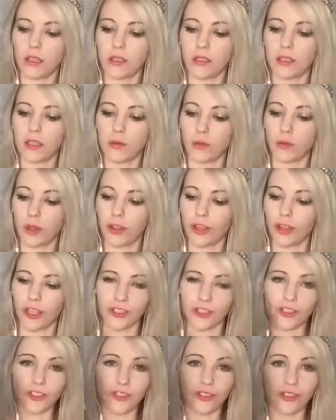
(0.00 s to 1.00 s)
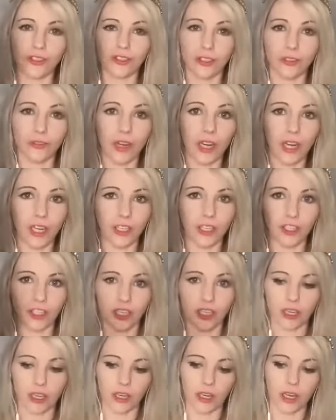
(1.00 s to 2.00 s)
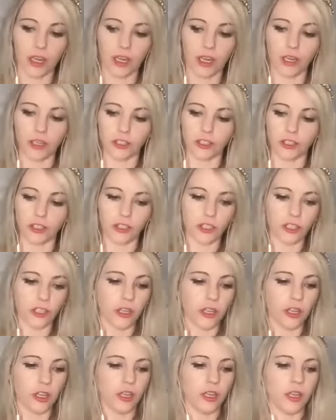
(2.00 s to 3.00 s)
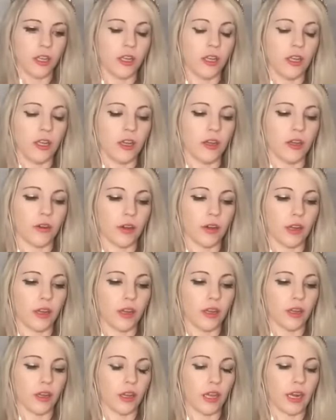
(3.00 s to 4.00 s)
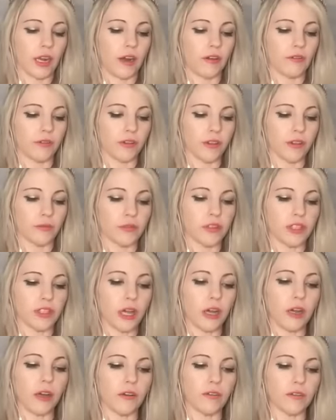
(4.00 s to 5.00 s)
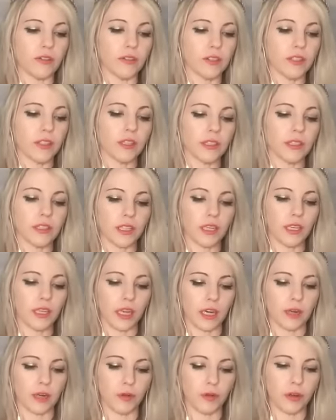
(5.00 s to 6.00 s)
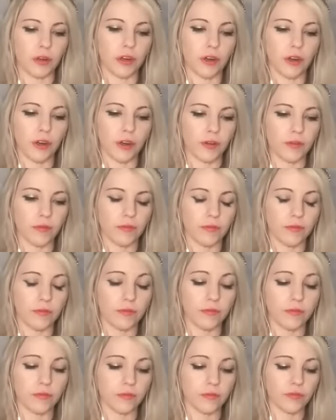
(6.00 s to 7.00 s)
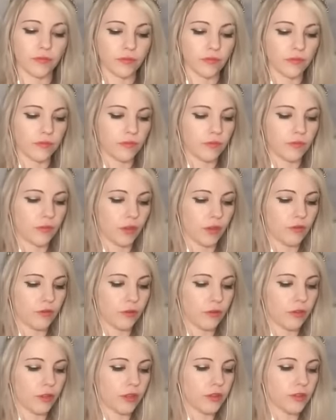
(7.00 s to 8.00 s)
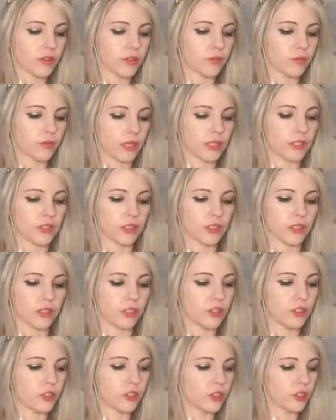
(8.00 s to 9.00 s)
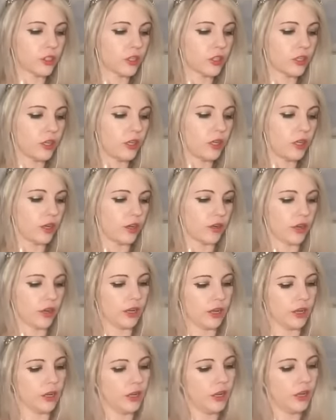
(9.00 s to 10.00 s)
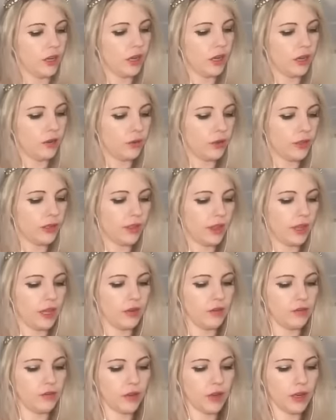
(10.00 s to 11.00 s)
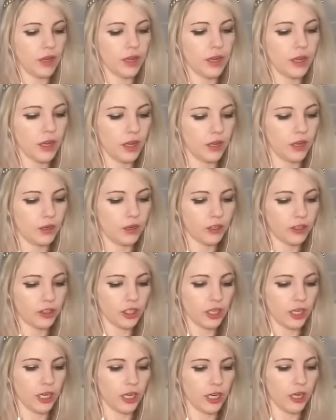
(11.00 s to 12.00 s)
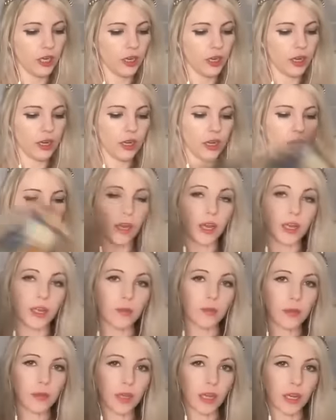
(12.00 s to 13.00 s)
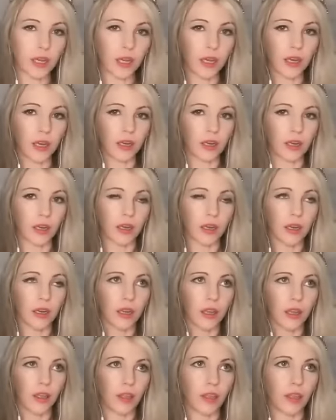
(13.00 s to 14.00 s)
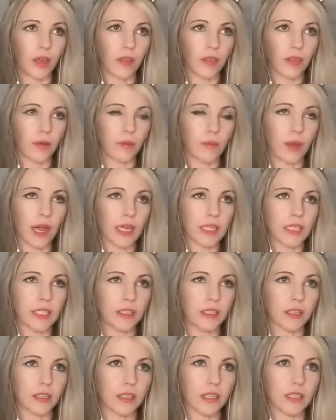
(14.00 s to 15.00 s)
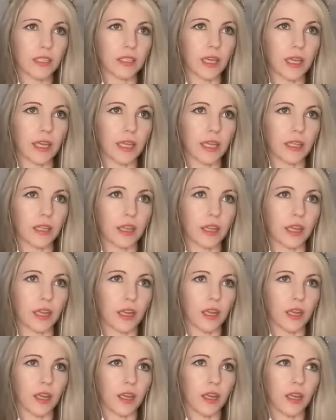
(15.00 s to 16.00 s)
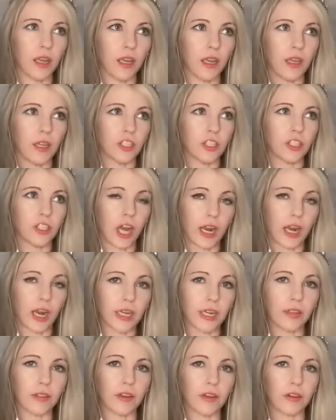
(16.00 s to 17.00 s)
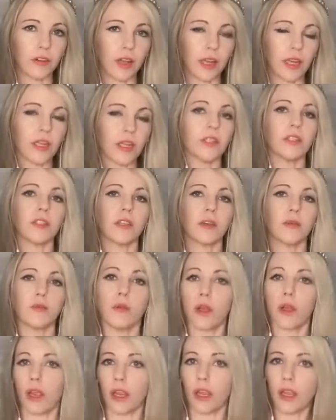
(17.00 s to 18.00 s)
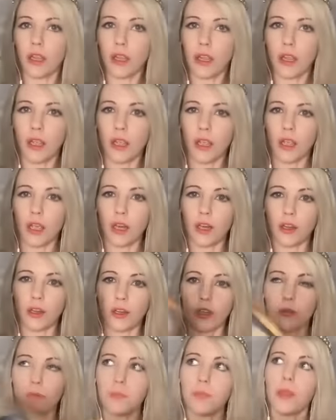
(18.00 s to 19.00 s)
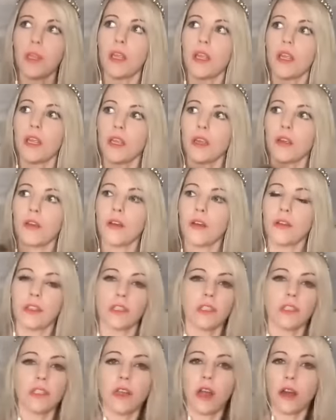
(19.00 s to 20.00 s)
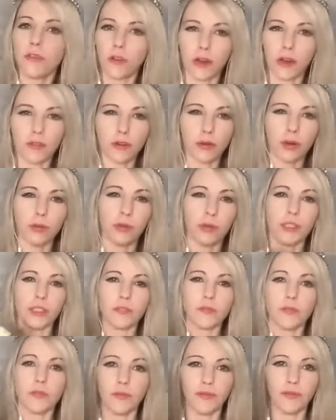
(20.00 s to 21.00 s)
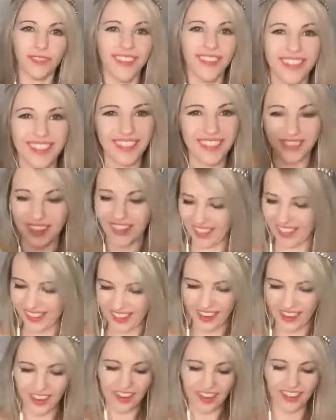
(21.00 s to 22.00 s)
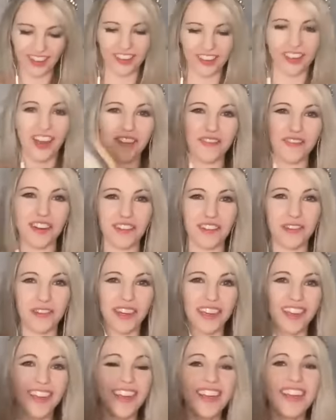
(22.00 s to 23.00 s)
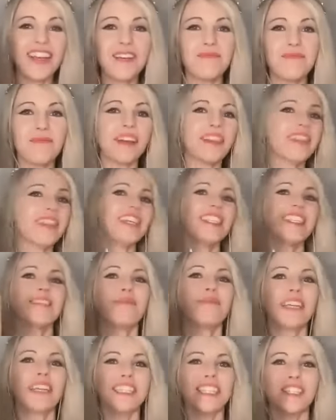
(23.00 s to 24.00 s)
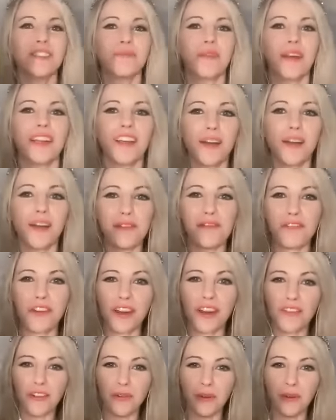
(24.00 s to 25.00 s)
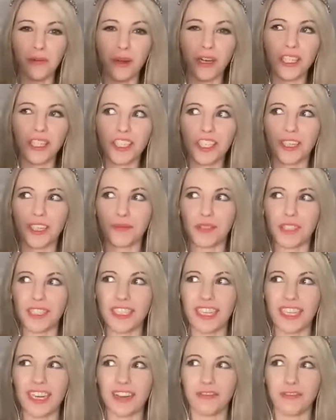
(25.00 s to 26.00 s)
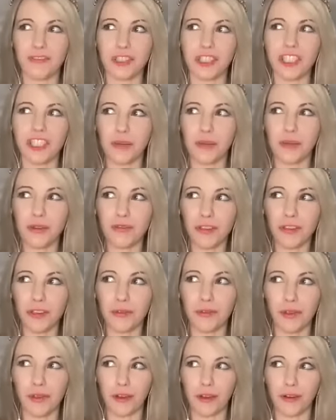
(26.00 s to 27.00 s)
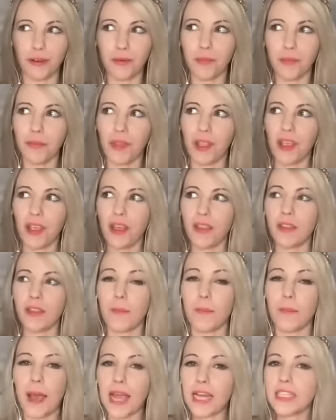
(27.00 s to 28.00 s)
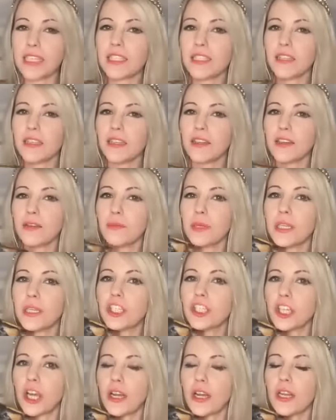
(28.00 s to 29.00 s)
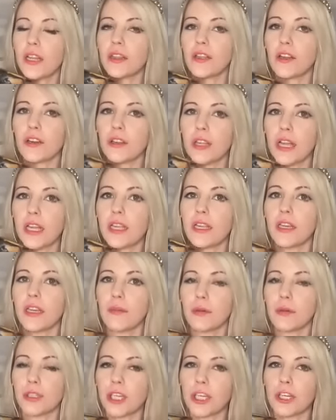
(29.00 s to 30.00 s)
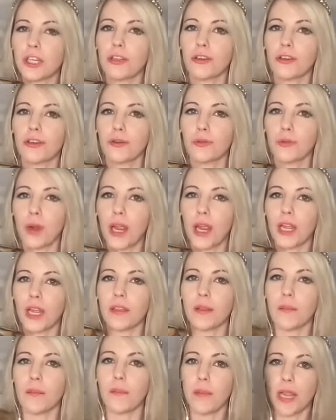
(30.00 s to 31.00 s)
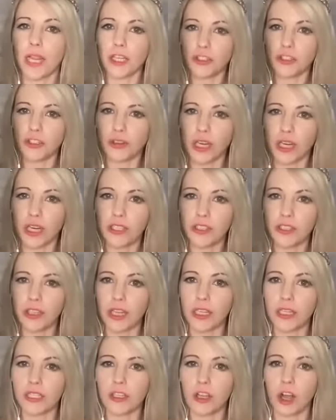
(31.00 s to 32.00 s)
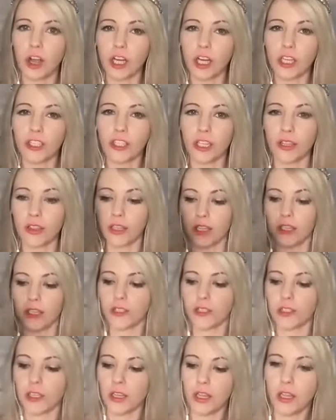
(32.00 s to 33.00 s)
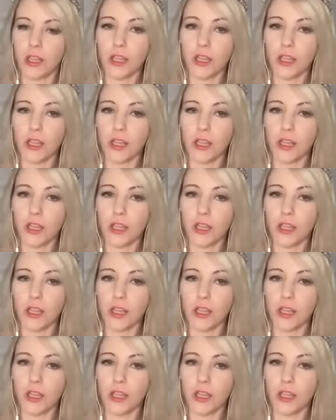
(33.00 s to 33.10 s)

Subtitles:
someone that's deranged and unhinged. Okay. And out for themselves. Let's get an animal card for this message. Okay. With the envy energy, I am getting that the masculine is likely shining their light in some way. And it could be, this is not for everyone, but this is funny, the card, you're not for everyone. But this message might not be for everyone watching. I'm just getting for some of you though, the masculine could be shining their light in a particular way in the matrix that is causing this